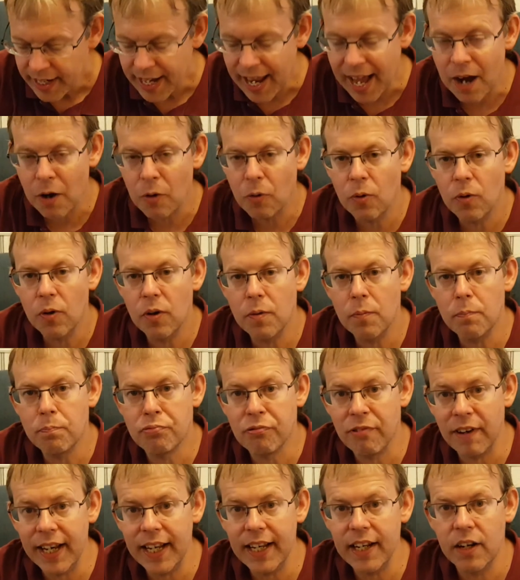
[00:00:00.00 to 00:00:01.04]
Now,
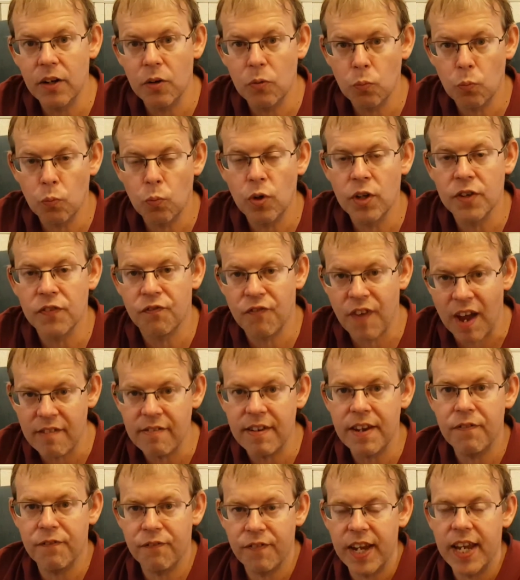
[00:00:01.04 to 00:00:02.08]
Britain was
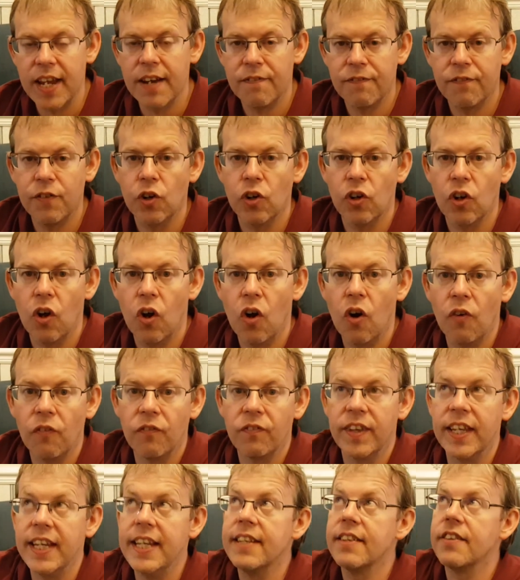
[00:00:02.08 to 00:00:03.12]
very fearful of
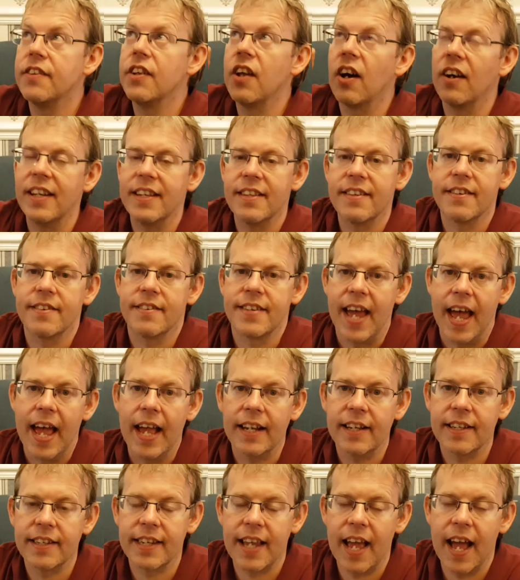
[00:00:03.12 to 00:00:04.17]
these night
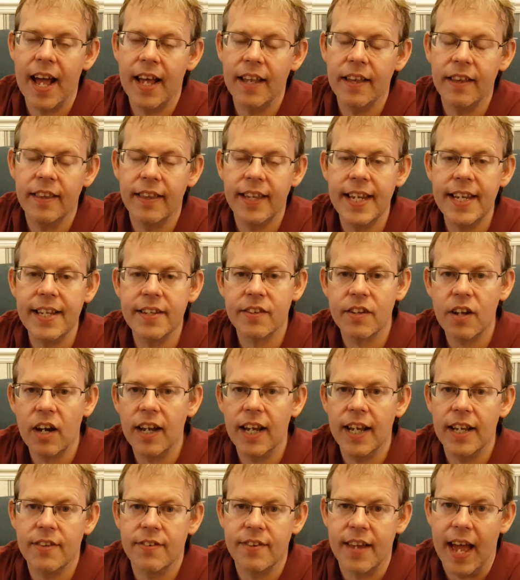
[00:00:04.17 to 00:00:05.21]
attacks, and these night
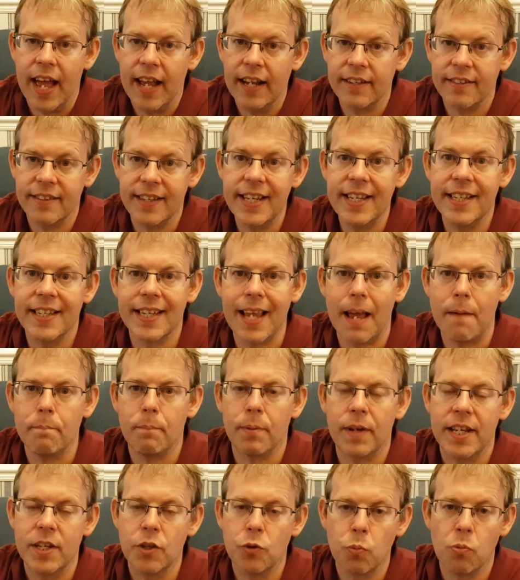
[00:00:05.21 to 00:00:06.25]
attacks, these
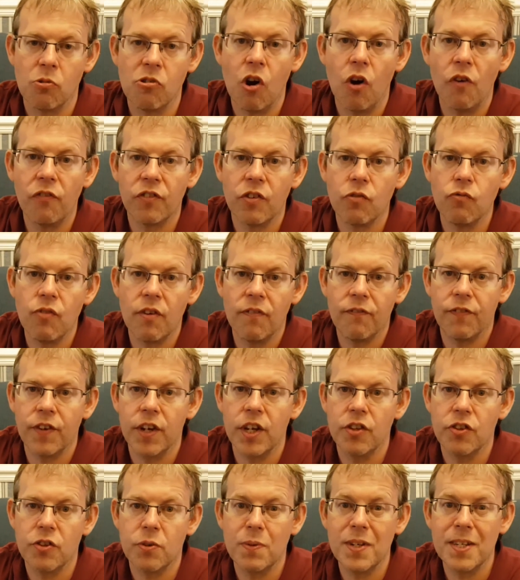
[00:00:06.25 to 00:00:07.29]
Zeppelins, were often
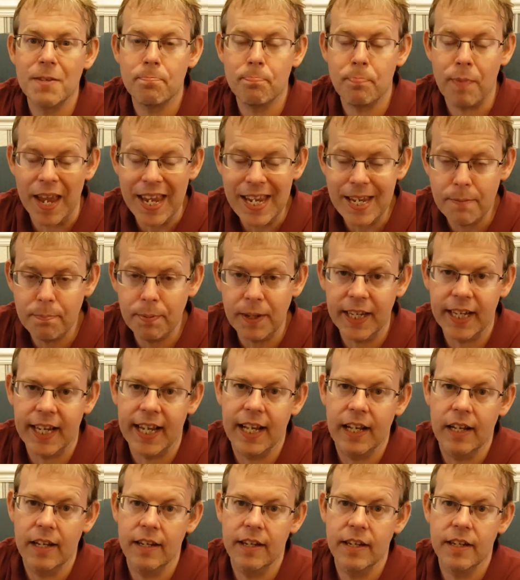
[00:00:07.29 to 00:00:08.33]
referred to as baby
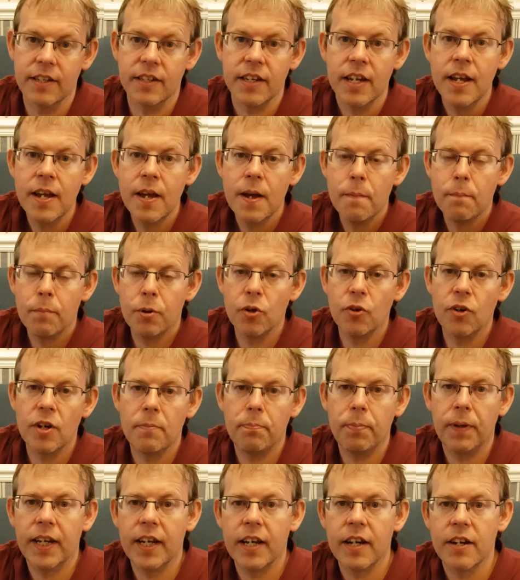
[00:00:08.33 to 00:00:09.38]
killers, purely
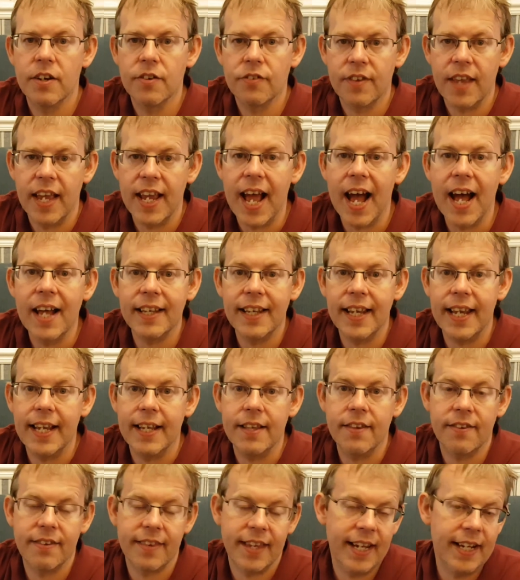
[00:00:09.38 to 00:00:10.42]
because they had
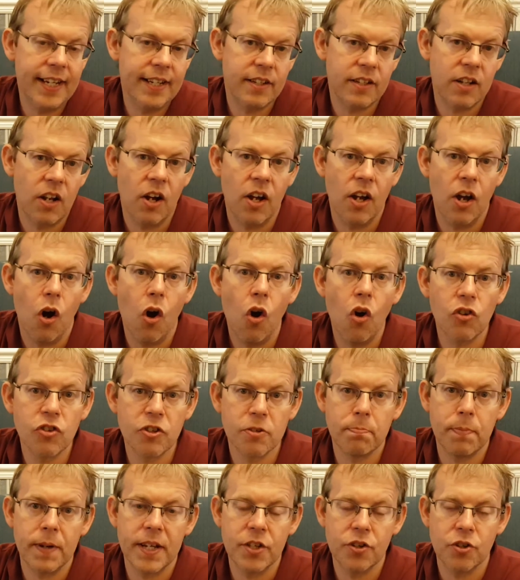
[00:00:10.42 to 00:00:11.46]
hit things like
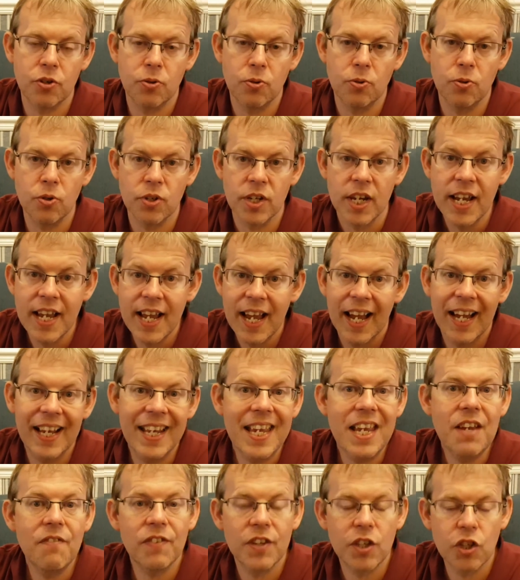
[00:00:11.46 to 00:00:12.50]
hospitals and
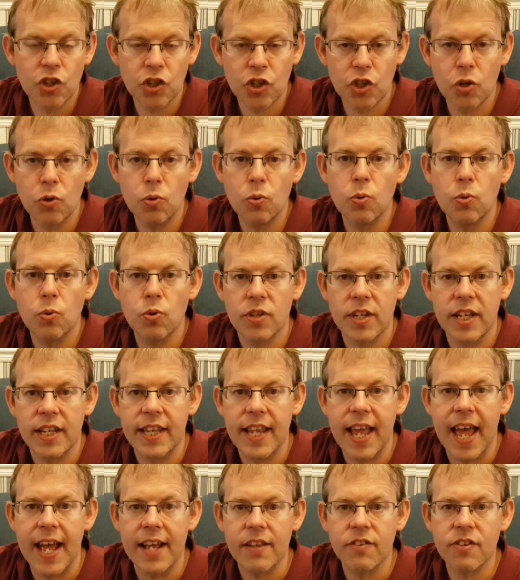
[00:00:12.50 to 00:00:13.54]
even schools in
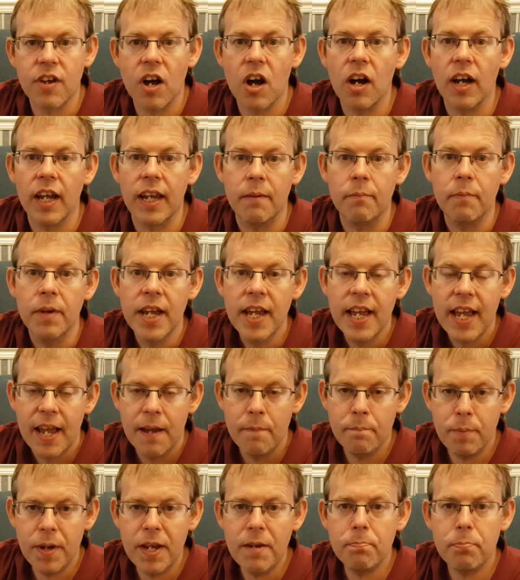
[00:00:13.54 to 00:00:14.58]
their time.
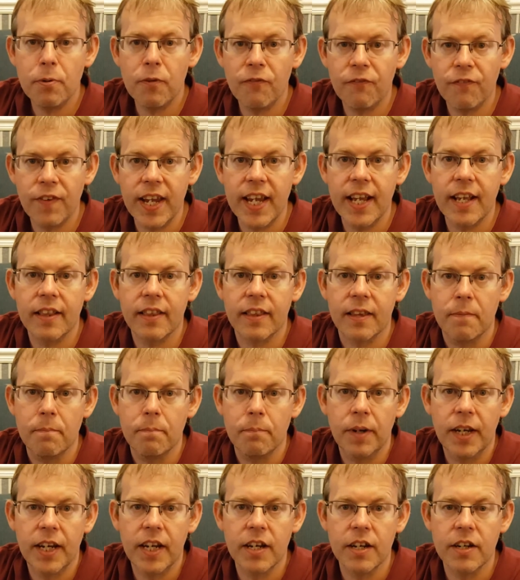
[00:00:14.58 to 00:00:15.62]
And people feared them
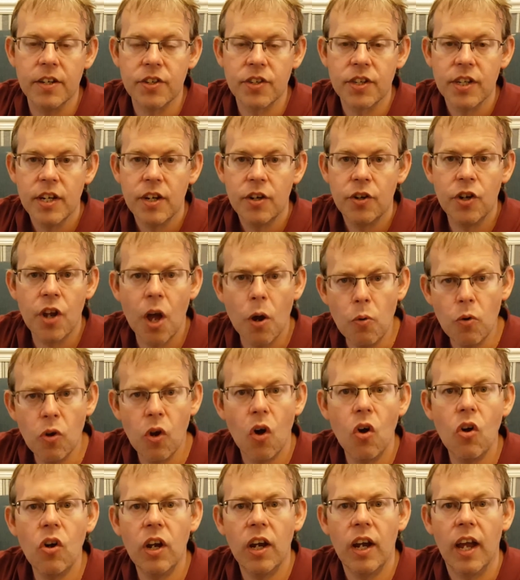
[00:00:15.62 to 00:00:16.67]
because no
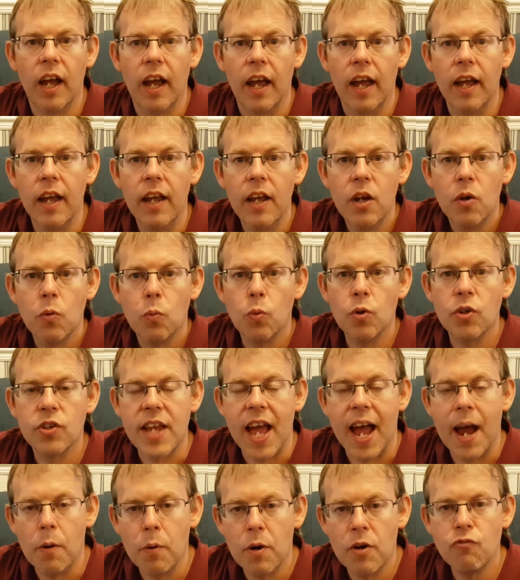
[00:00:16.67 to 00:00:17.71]
longer was
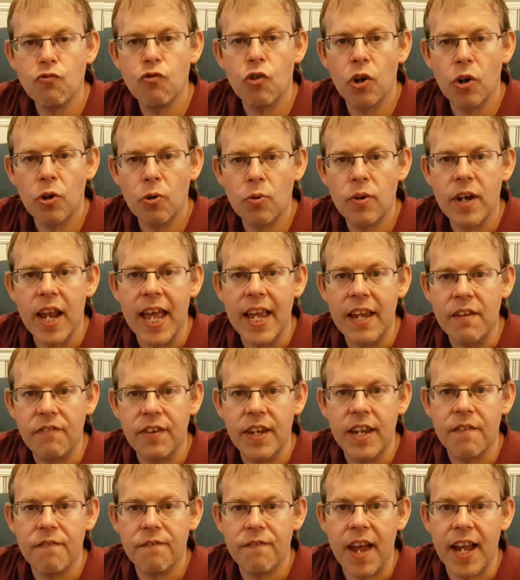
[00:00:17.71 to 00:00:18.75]
our Royal
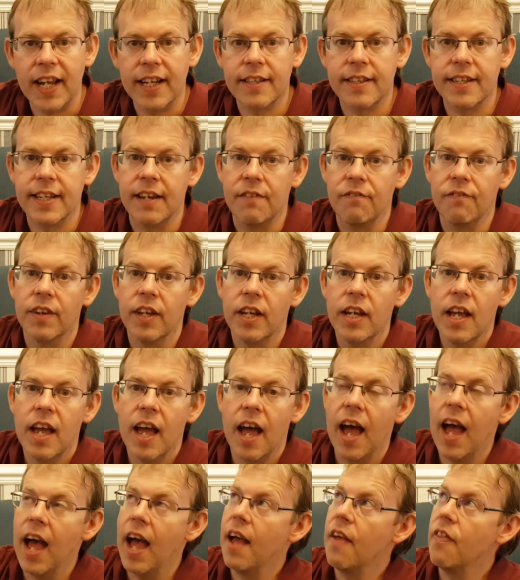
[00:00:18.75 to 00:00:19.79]
Navy effective.
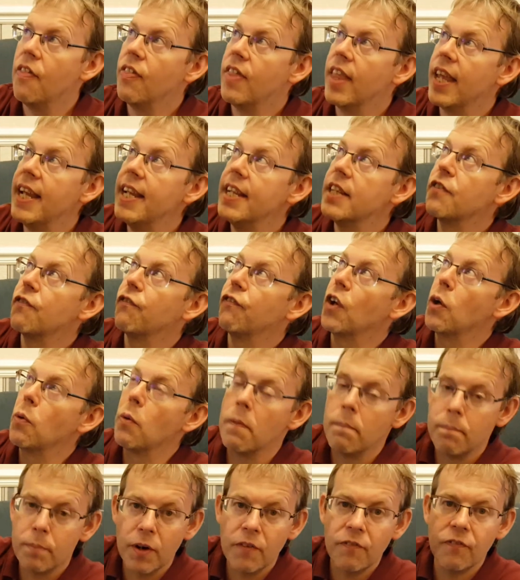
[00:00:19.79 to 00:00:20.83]
These flew
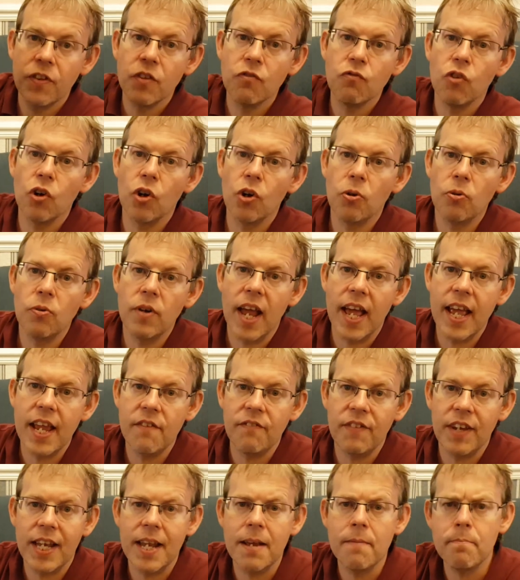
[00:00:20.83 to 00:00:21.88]
above the Royal
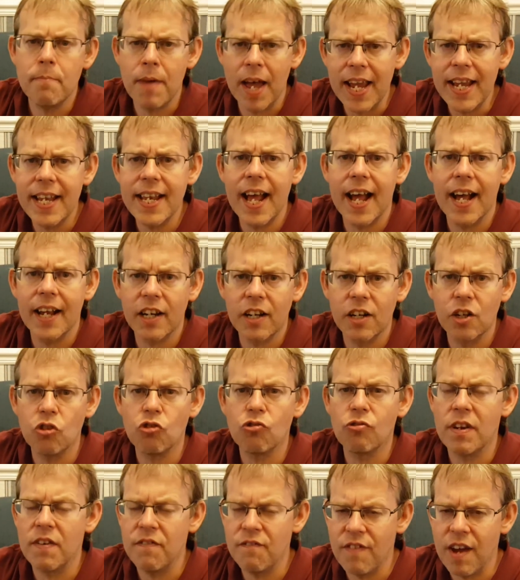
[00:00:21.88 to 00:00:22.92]
Navy, and it made our
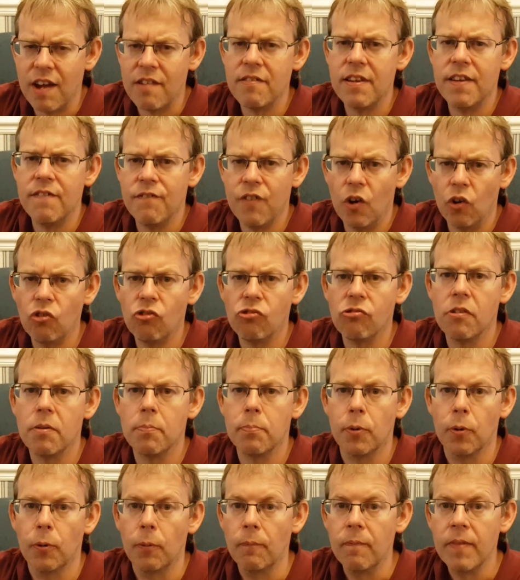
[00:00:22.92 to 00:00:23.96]
country very
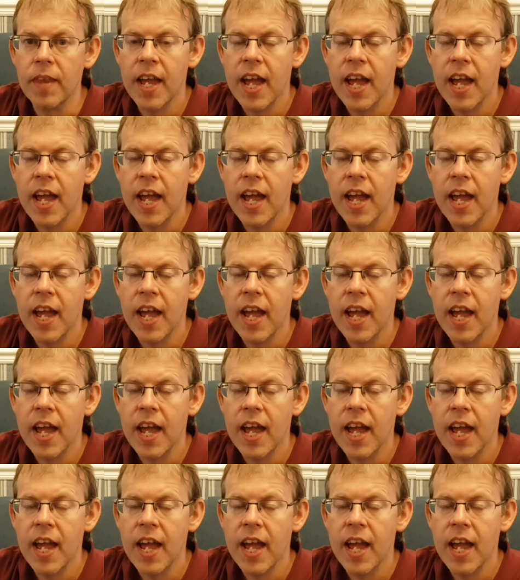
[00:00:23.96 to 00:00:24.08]
vulnerable.